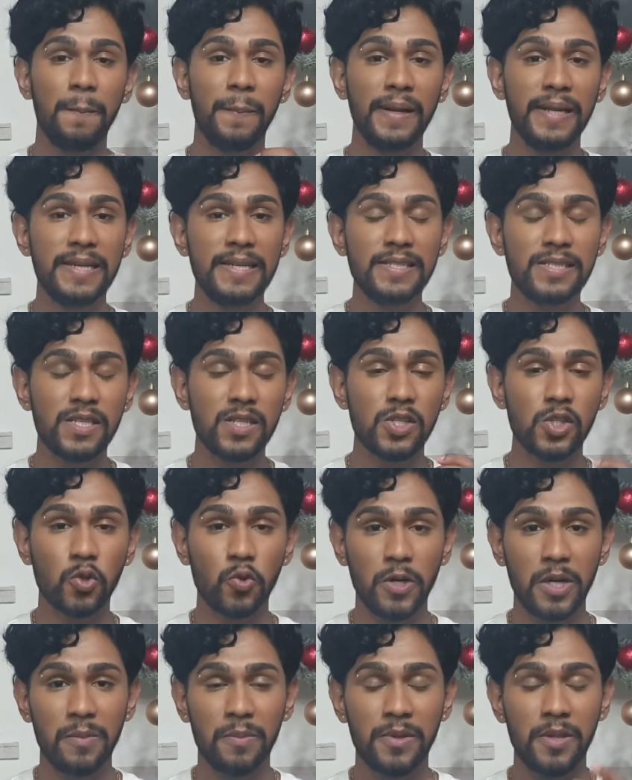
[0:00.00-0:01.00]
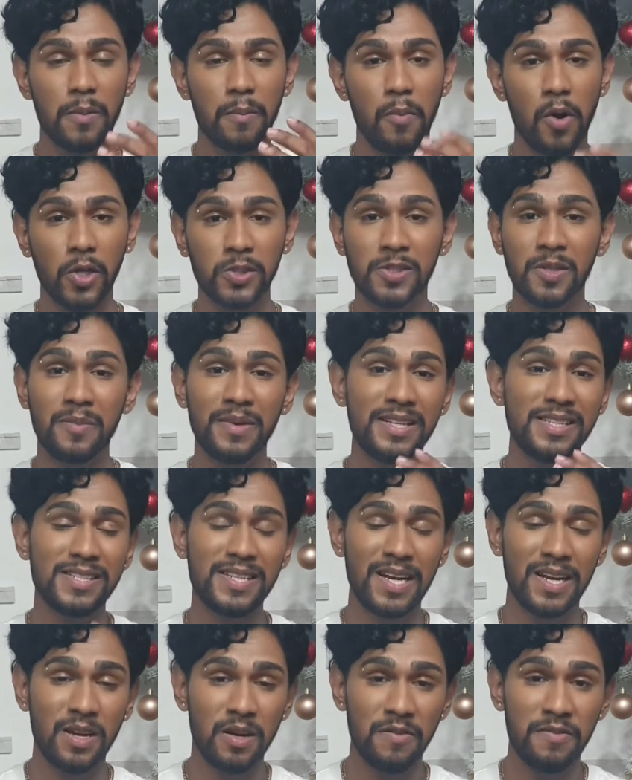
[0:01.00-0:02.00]
please scrape the bottom and
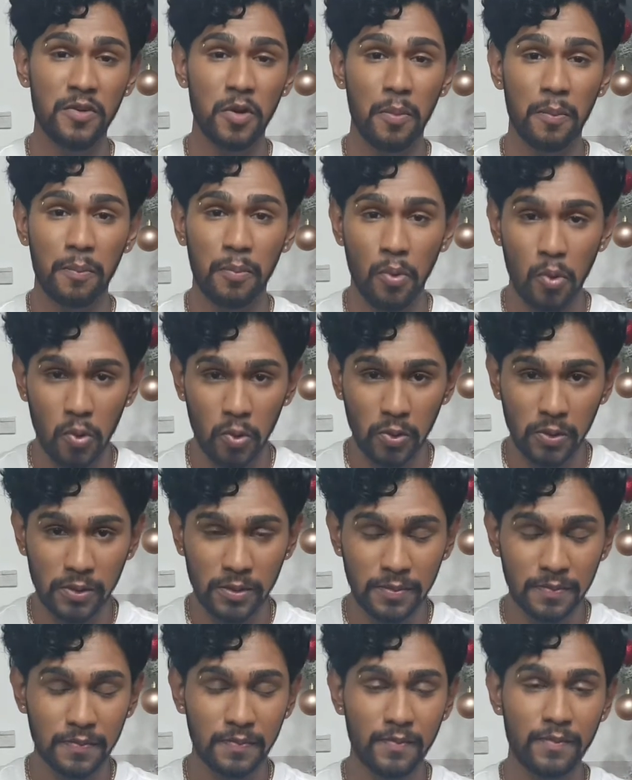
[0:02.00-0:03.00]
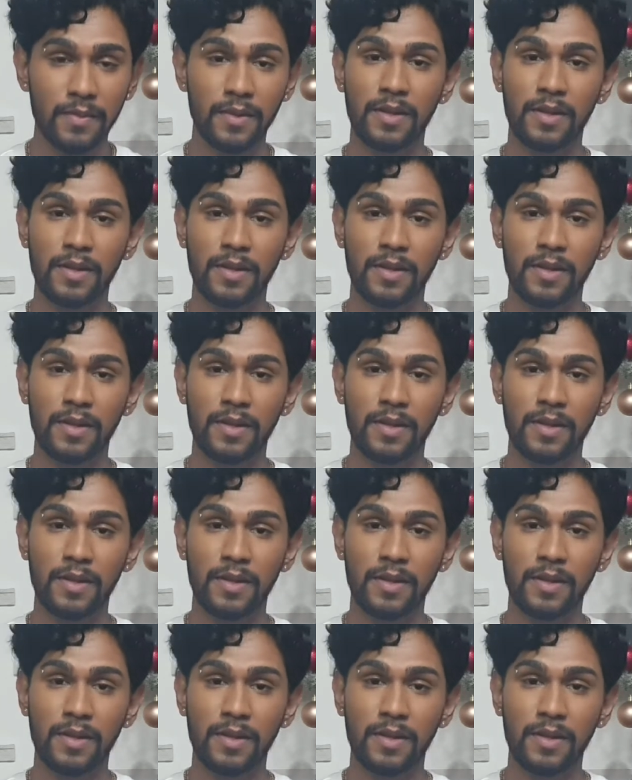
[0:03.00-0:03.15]
side of your bowl